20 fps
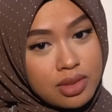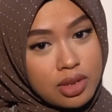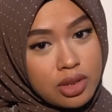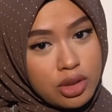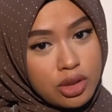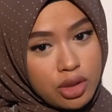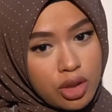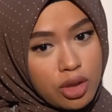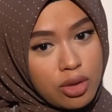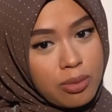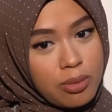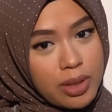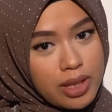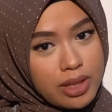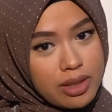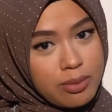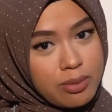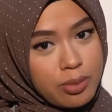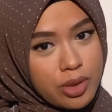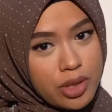Y'all
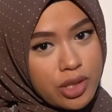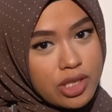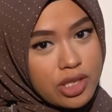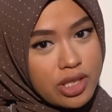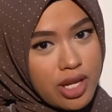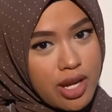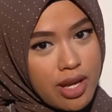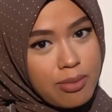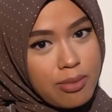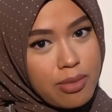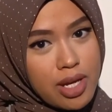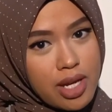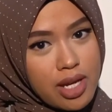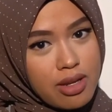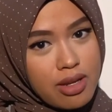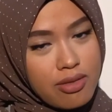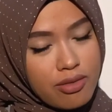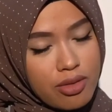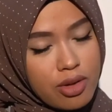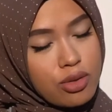better appreciate
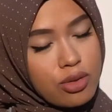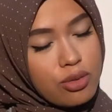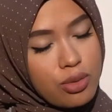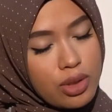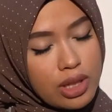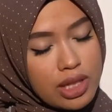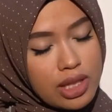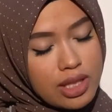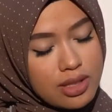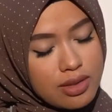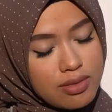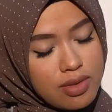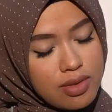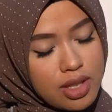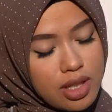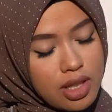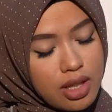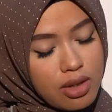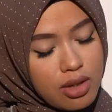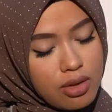me for doing this
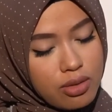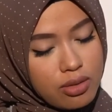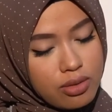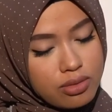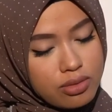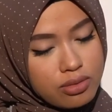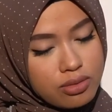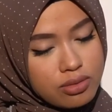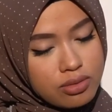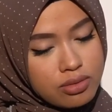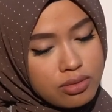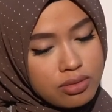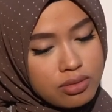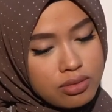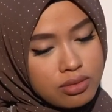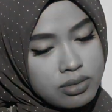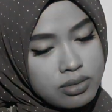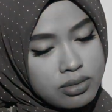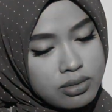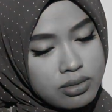video.
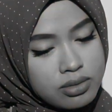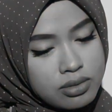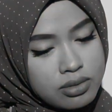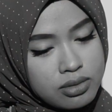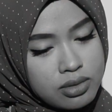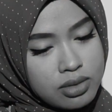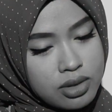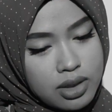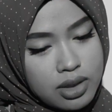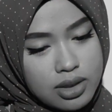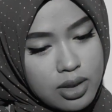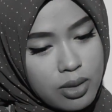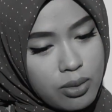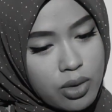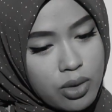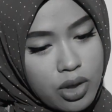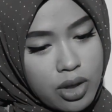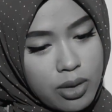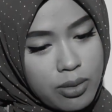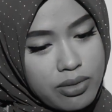Cause I
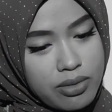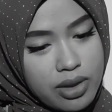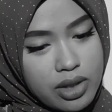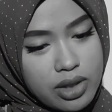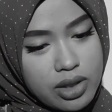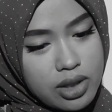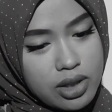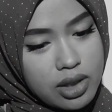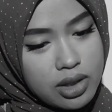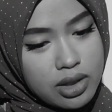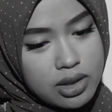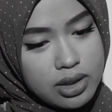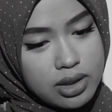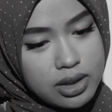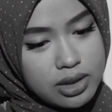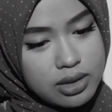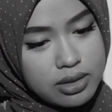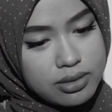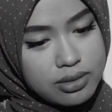woke up very early.